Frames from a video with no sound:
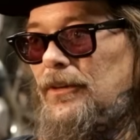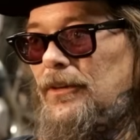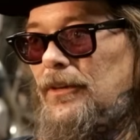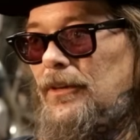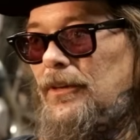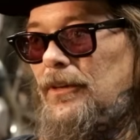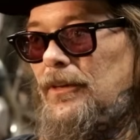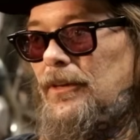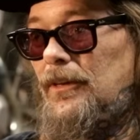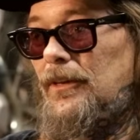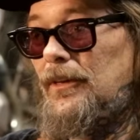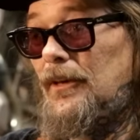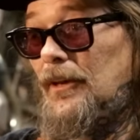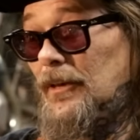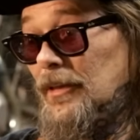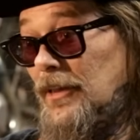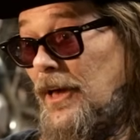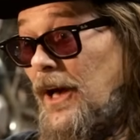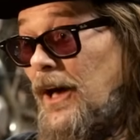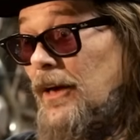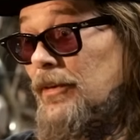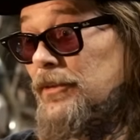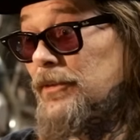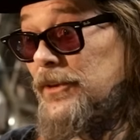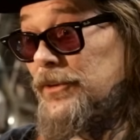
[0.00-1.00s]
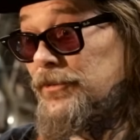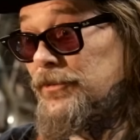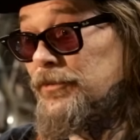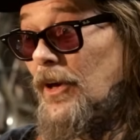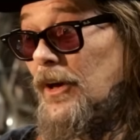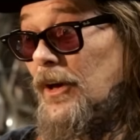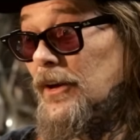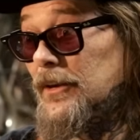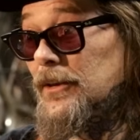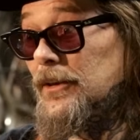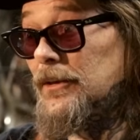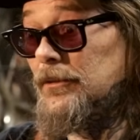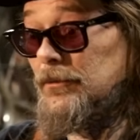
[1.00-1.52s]
A lot of these
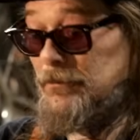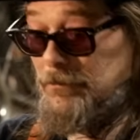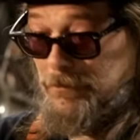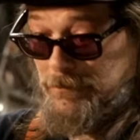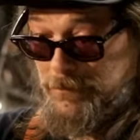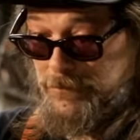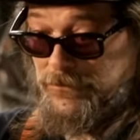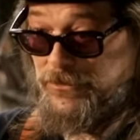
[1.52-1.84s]
fucking